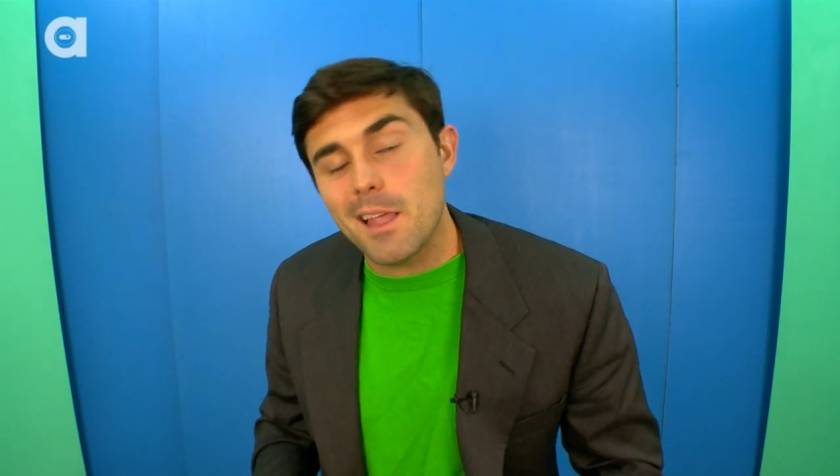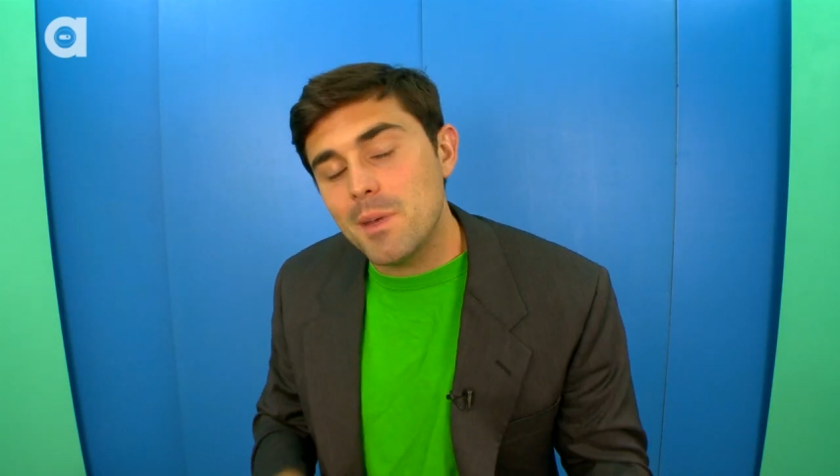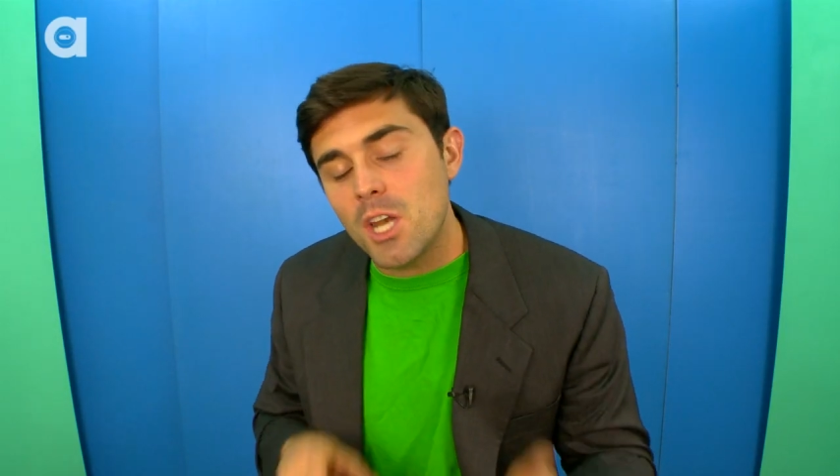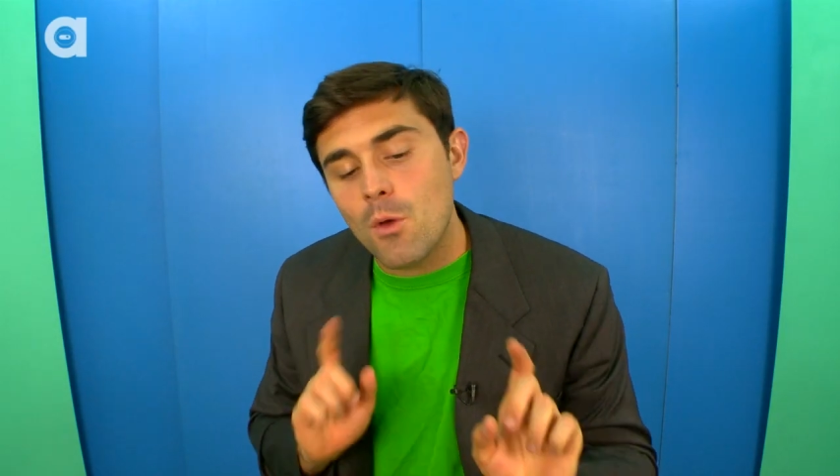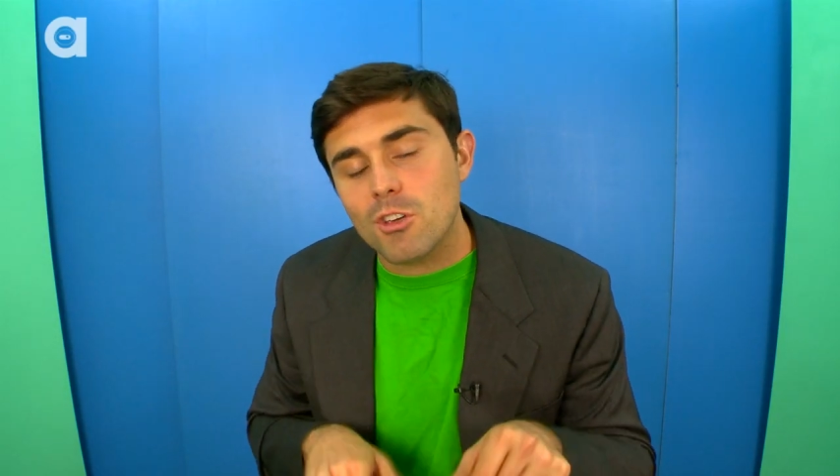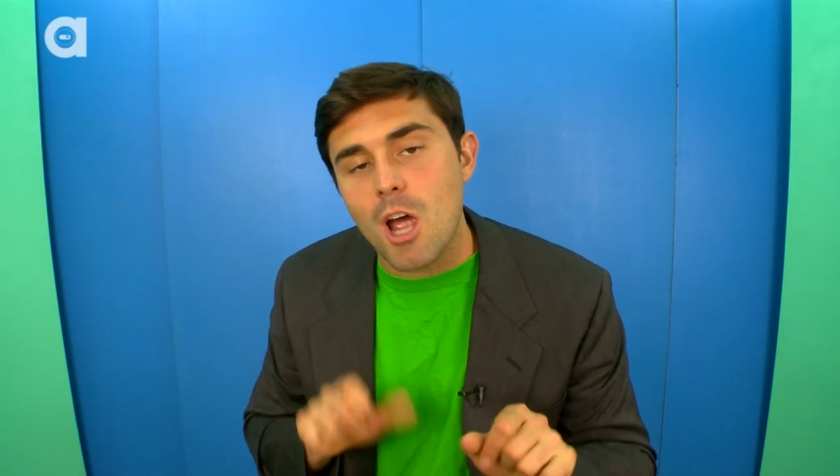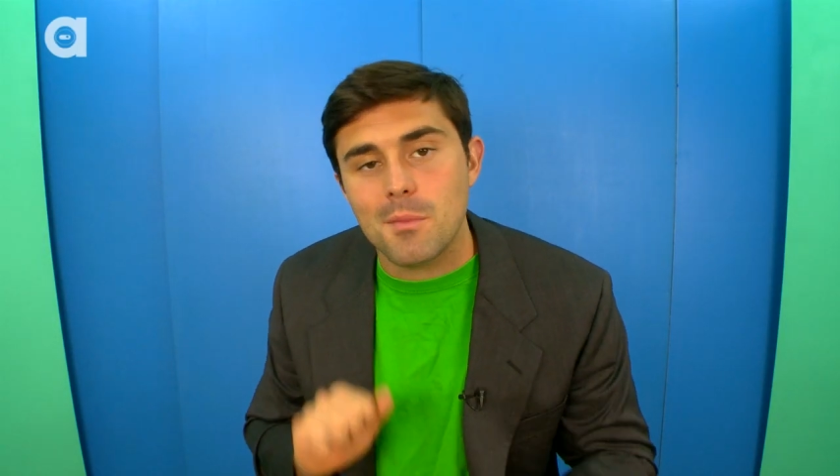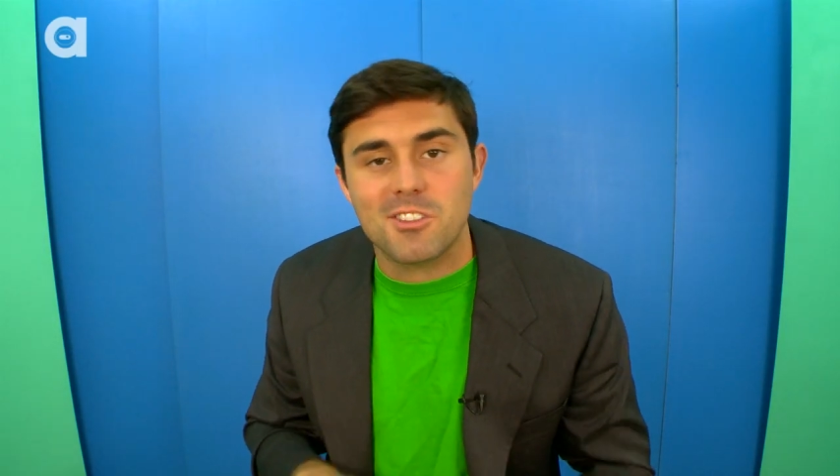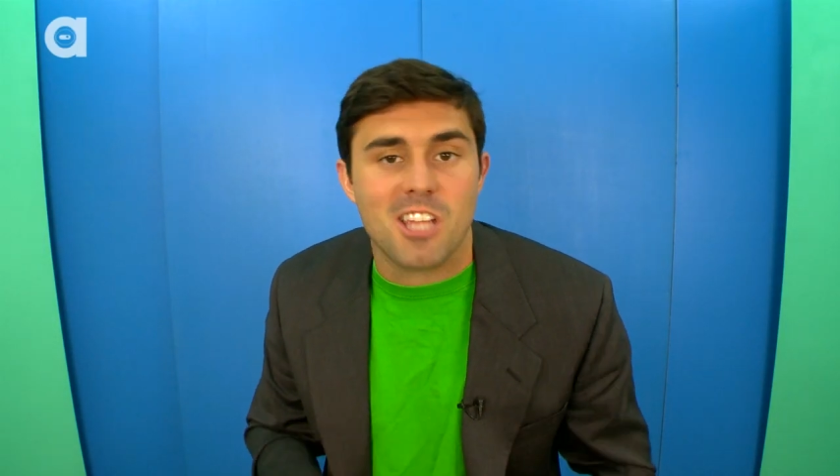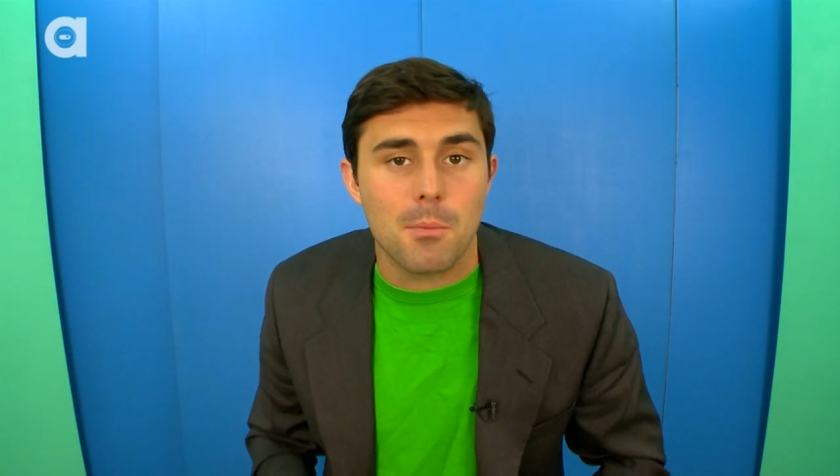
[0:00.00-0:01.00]
Let me know in the
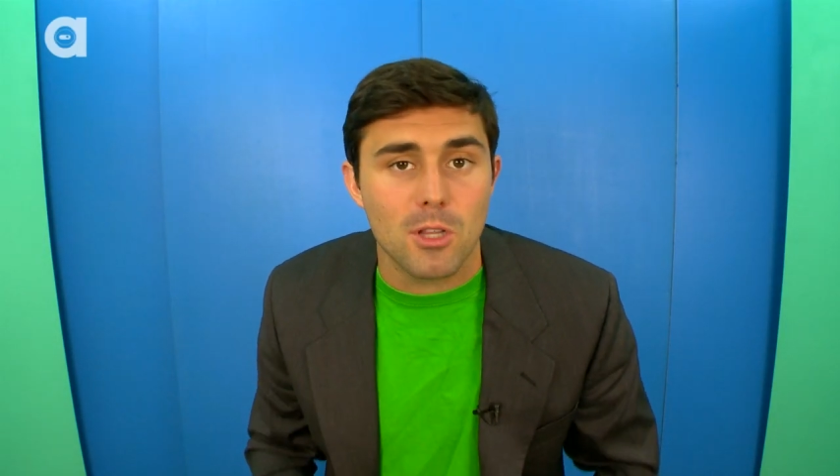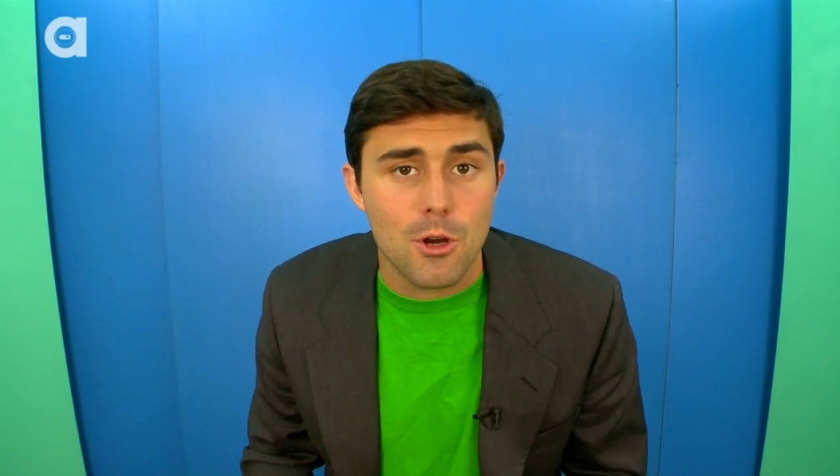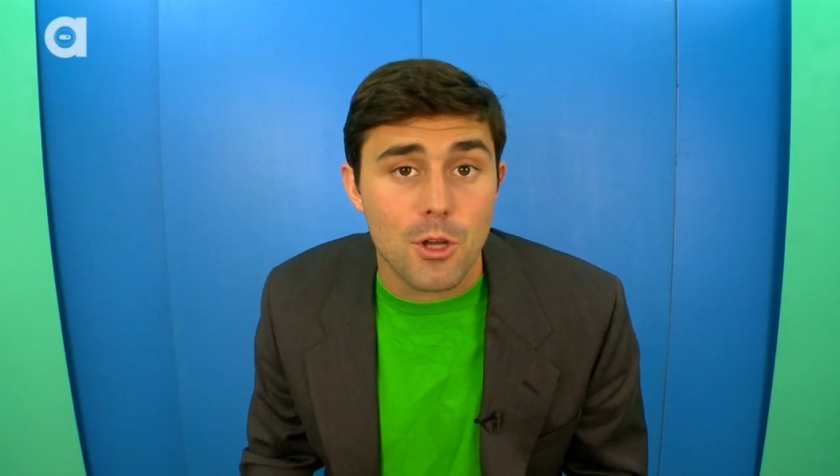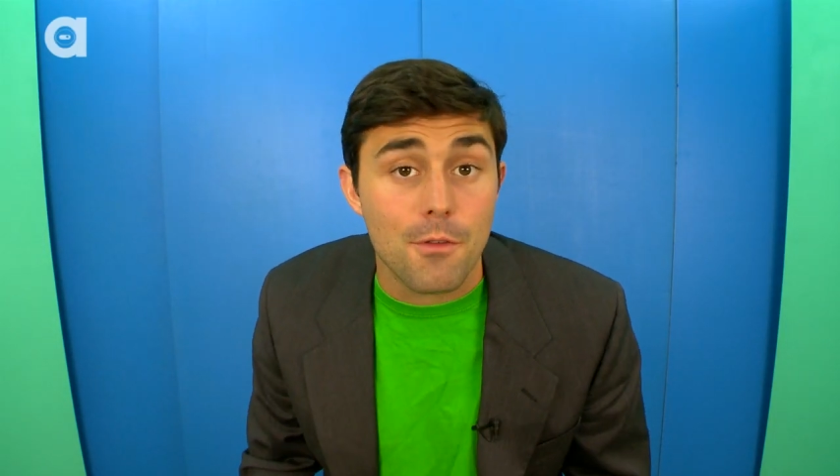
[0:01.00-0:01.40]
comments down below.